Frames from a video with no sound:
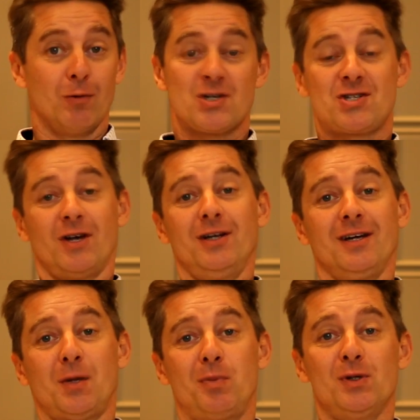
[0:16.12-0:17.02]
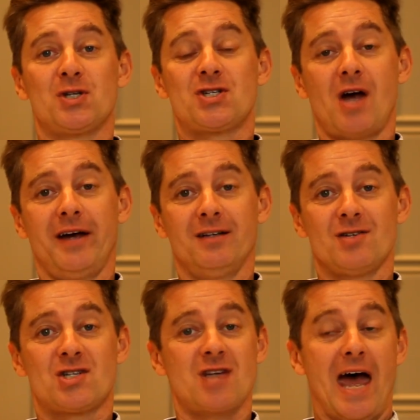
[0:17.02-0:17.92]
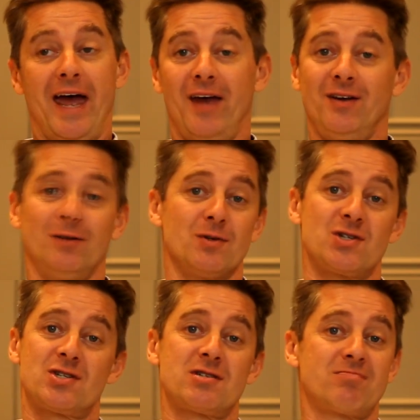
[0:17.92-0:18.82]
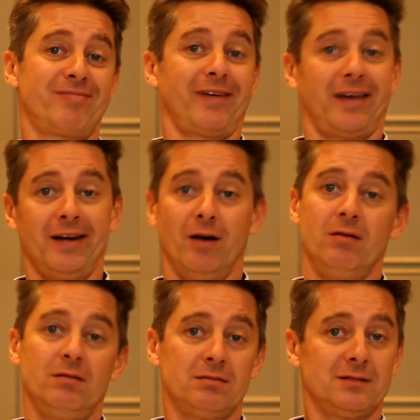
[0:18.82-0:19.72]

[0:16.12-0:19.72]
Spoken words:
studying computer science, and it was, you know,